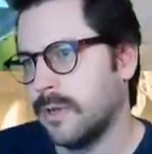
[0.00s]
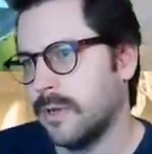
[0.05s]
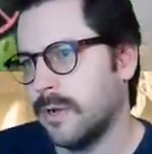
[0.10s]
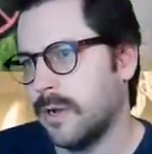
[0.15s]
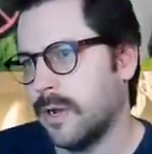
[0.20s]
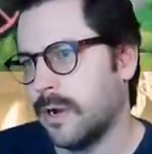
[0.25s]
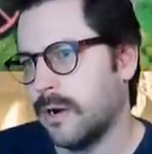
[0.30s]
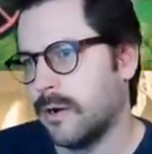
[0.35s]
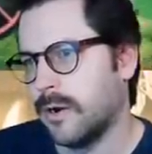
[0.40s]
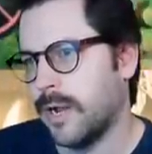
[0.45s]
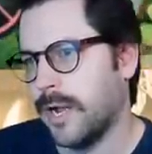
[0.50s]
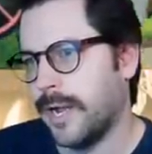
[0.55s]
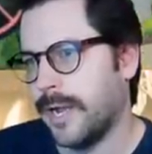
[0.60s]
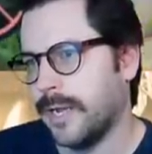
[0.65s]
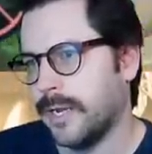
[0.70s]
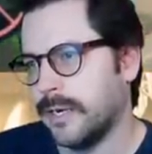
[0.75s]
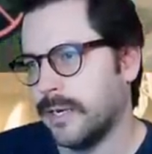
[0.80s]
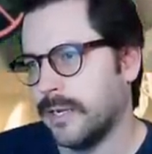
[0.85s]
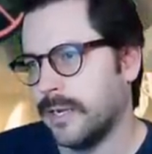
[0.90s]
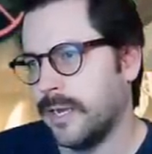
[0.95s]
All
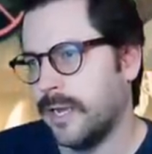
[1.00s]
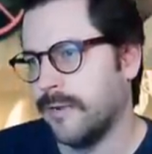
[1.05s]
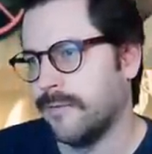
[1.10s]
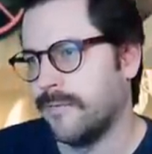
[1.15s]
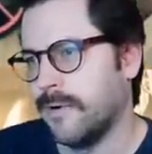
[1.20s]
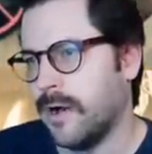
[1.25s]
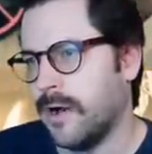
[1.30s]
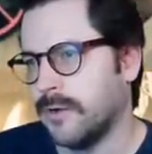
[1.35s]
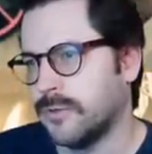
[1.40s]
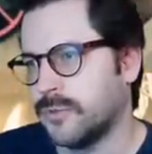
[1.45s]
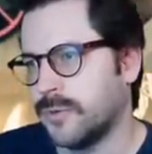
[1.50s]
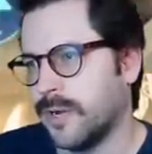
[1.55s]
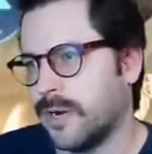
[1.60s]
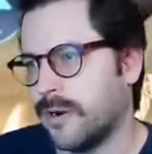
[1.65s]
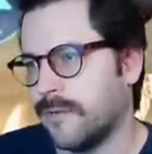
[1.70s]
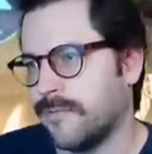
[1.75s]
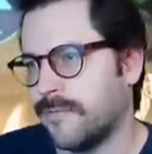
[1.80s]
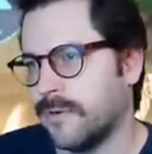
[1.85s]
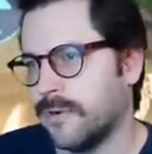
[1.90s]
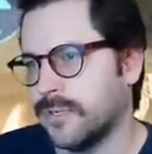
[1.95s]
right, he evolves. We got
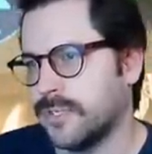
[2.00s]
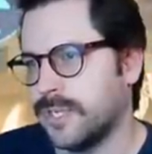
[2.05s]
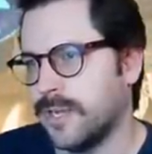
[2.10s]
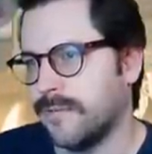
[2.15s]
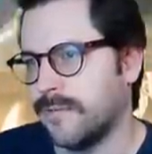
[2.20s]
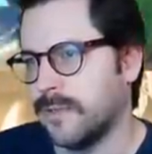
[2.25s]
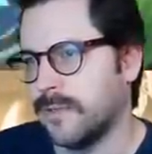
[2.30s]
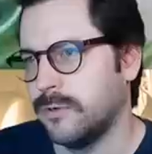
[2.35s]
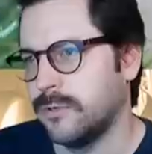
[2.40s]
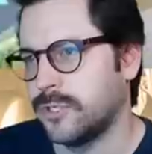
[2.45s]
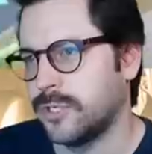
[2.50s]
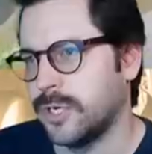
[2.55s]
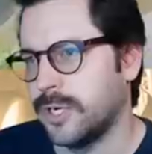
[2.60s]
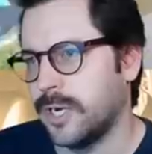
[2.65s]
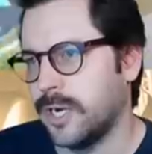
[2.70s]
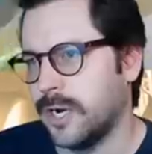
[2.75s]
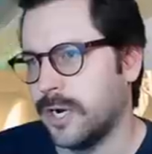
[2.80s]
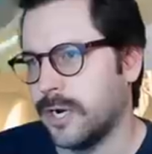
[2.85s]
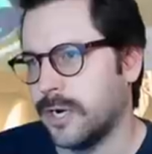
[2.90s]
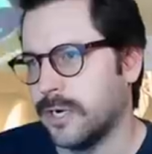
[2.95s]
our first evolution
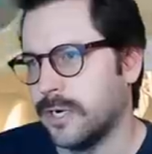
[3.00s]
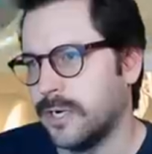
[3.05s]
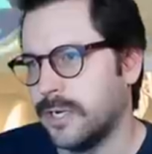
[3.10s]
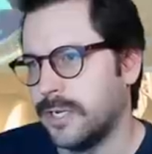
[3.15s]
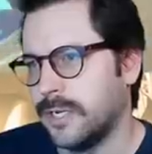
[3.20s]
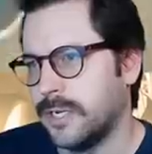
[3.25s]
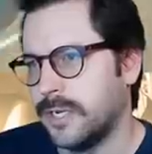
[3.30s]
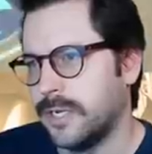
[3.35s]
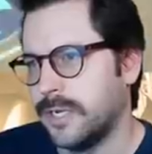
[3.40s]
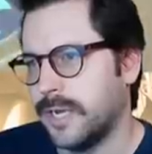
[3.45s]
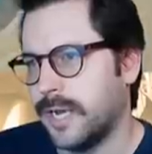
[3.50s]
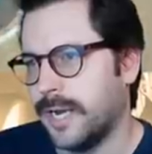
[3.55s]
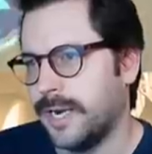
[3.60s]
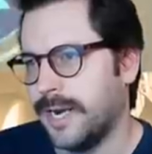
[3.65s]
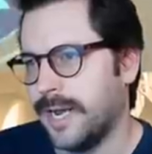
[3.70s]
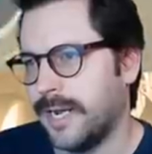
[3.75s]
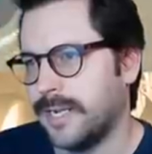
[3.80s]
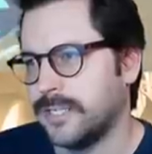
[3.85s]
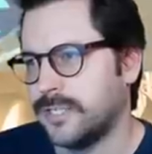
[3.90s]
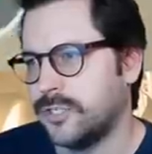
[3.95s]
here. A
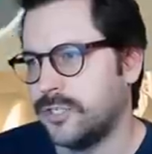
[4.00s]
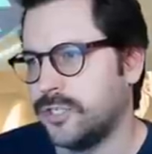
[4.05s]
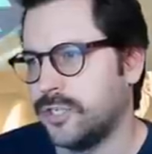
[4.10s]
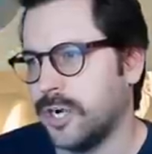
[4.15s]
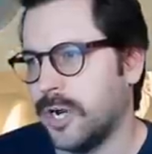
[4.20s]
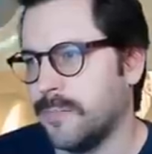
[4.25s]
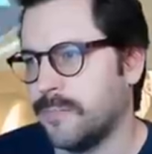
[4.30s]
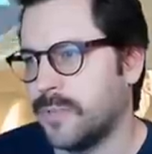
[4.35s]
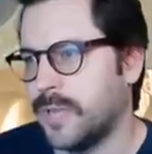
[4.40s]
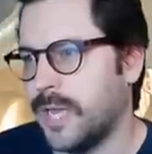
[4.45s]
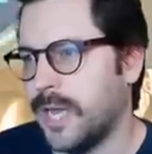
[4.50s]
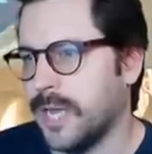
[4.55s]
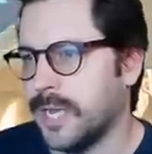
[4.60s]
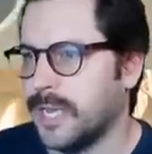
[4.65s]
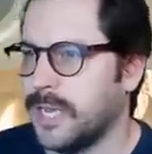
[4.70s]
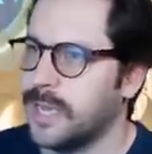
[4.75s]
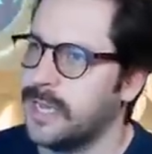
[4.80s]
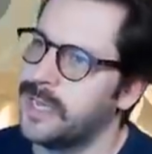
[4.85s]
nice jump kick.